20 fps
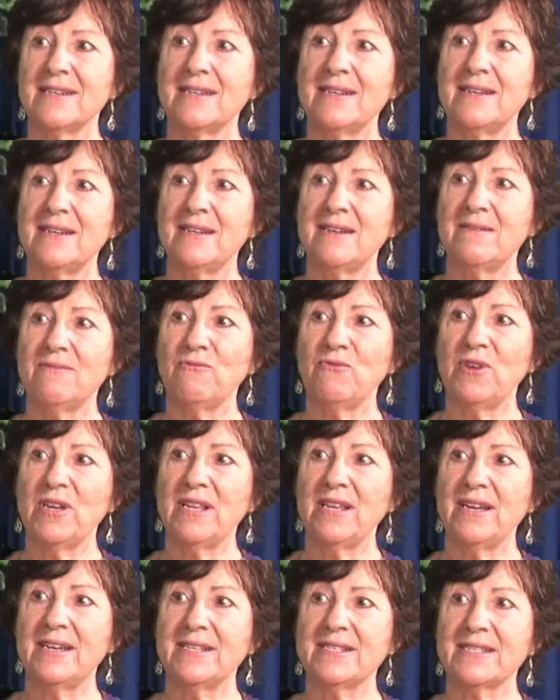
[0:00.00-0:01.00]
uh,
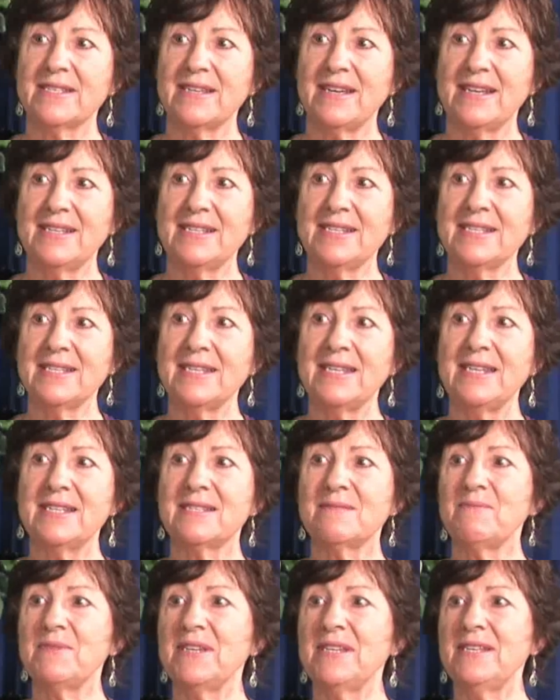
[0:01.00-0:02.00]
realised that I didn't need
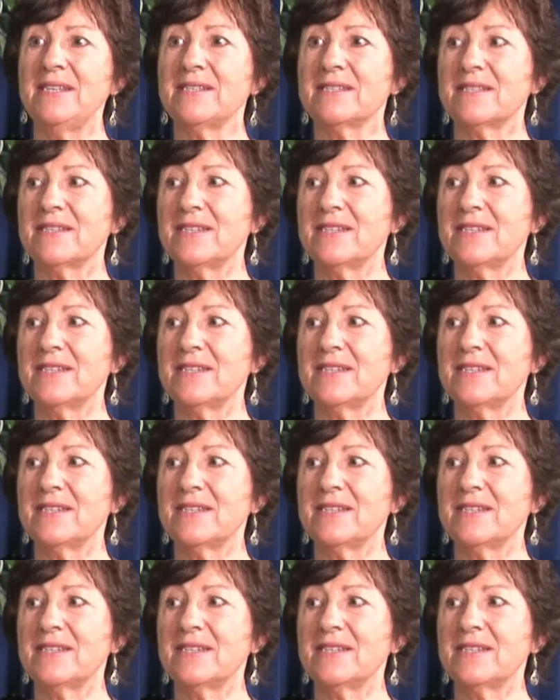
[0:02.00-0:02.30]
to be in it.